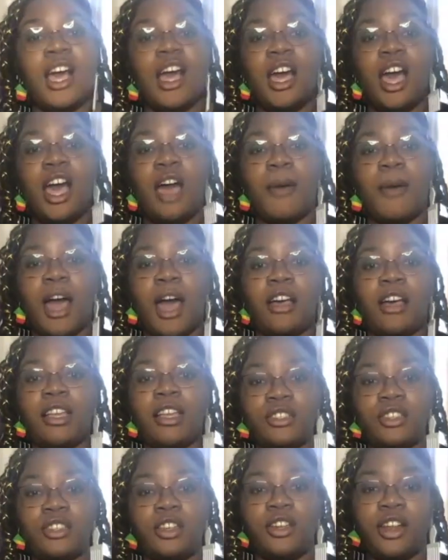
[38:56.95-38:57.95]

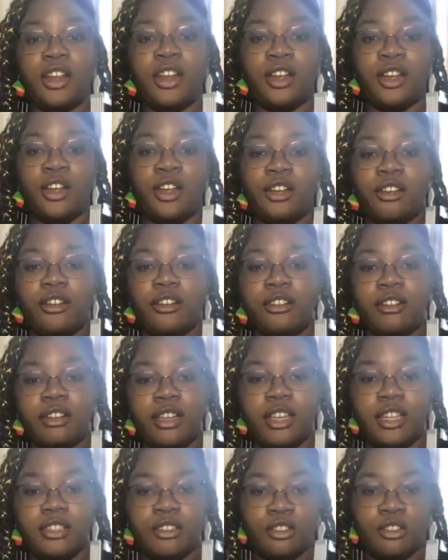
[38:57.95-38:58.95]
I'll insert her
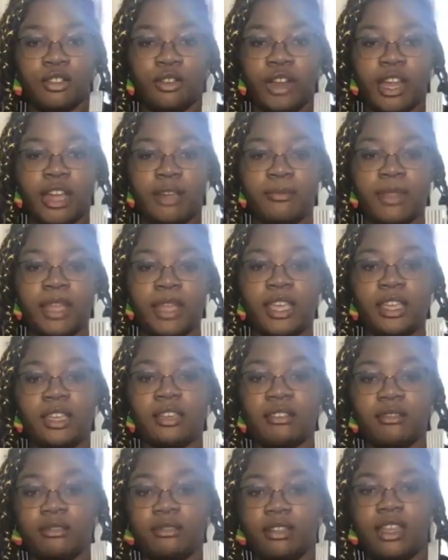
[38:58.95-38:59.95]
Instagram
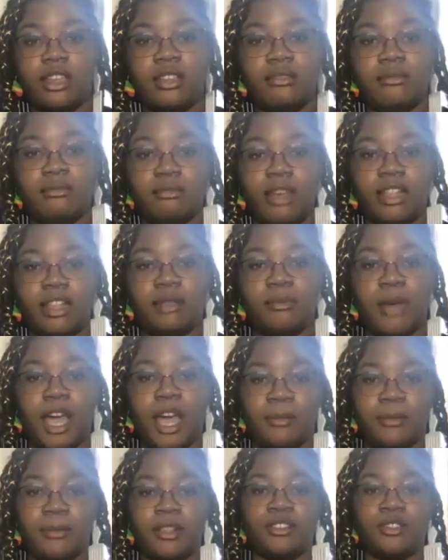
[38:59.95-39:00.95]
like at the
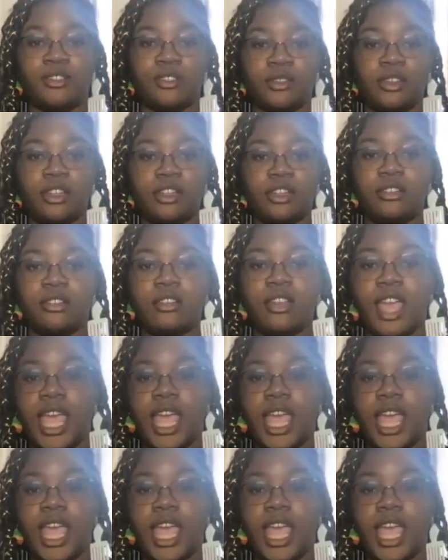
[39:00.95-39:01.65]
bottom of the screen.